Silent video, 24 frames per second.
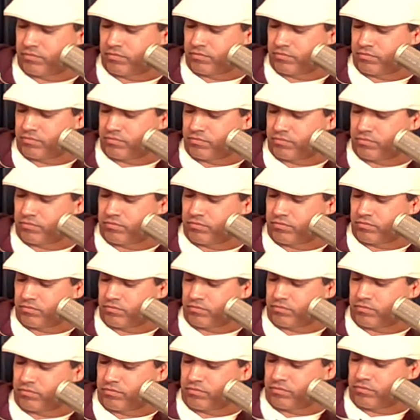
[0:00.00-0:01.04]

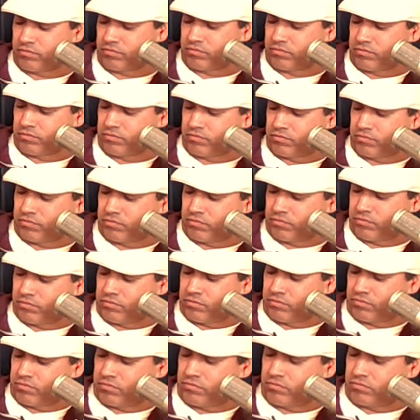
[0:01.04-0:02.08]

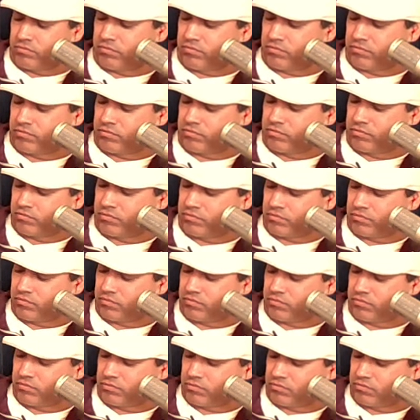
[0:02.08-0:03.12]

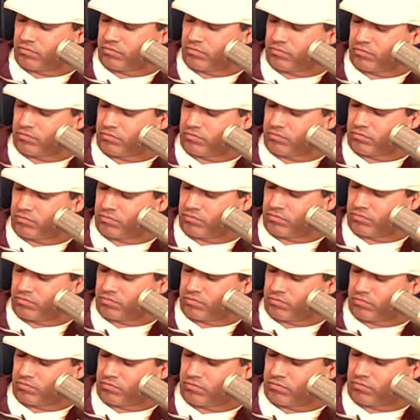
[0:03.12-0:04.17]

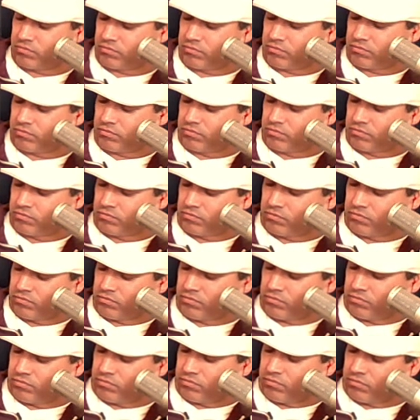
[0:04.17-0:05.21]

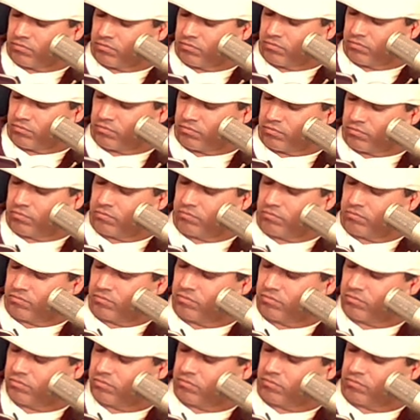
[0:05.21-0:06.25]

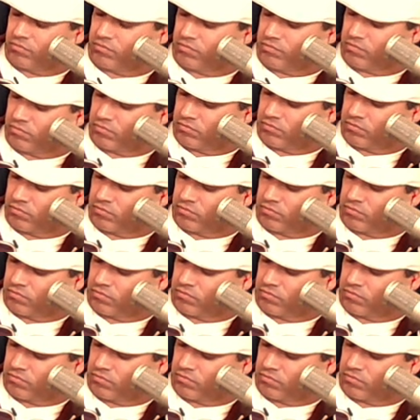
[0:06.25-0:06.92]
The person shown says nothing.